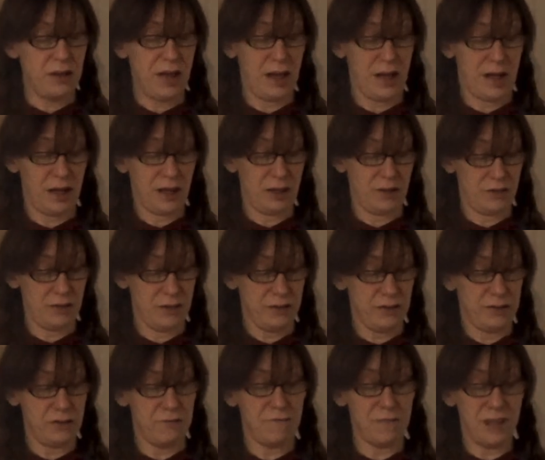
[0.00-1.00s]
and
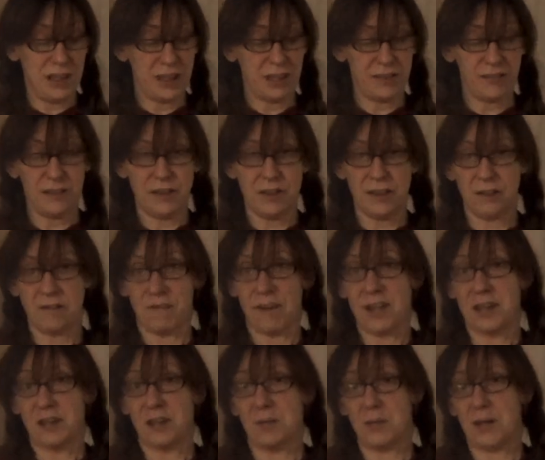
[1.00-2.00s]
you really see the
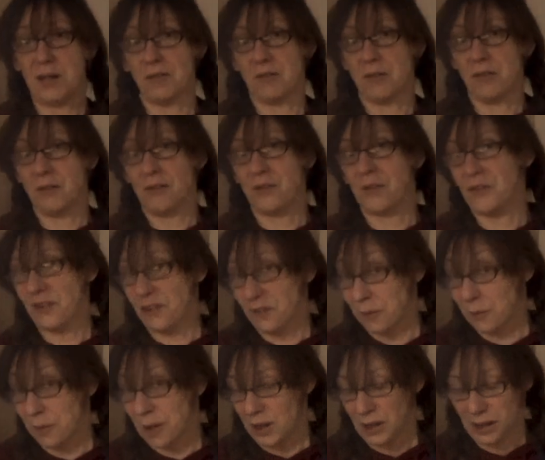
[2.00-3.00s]
grain coming through, because that's
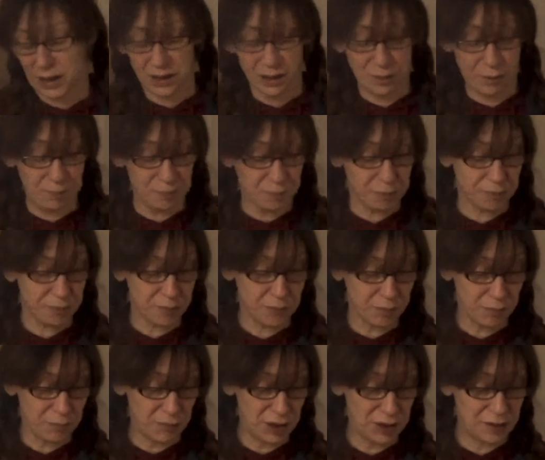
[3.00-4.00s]
the way I like them.
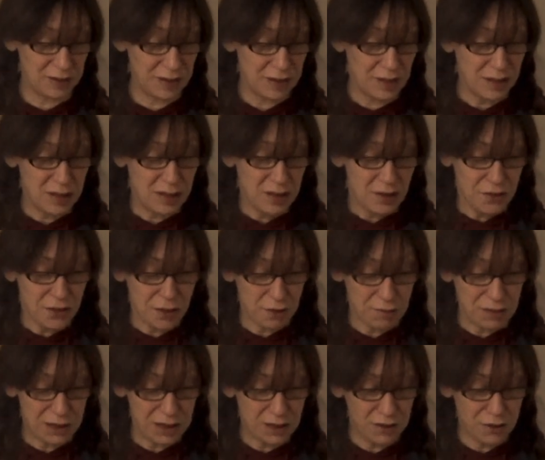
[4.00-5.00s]
But they're
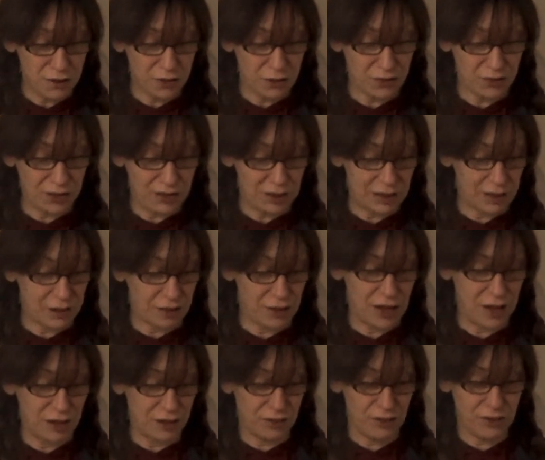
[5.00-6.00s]
really useful little
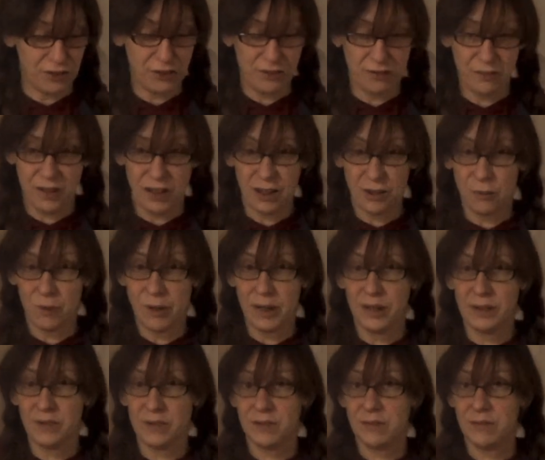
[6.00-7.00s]
things. They're quite
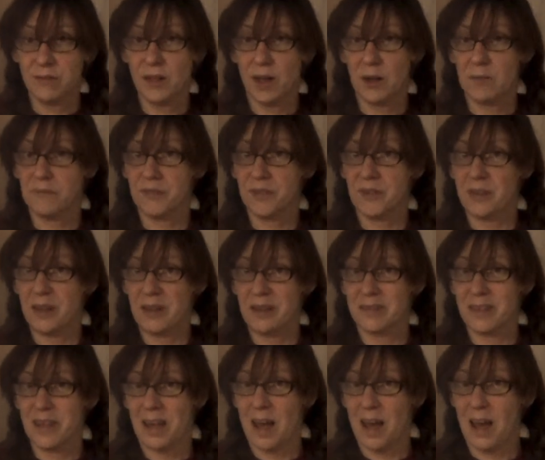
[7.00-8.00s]
comforting
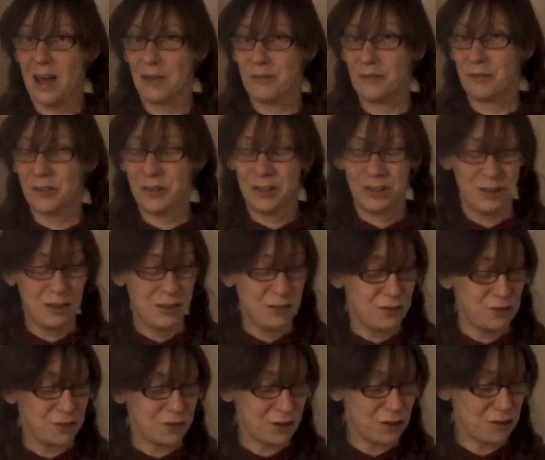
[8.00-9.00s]
to have.
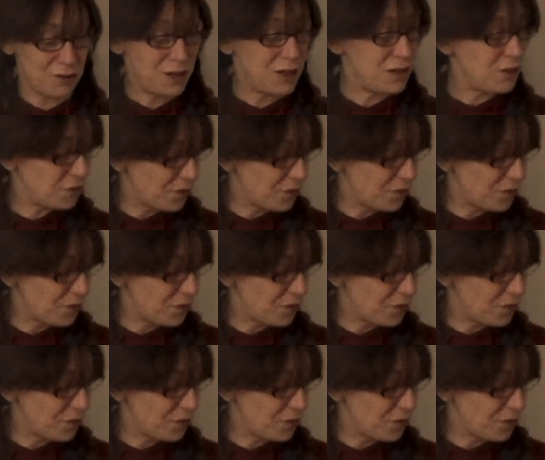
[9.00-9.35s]
So it's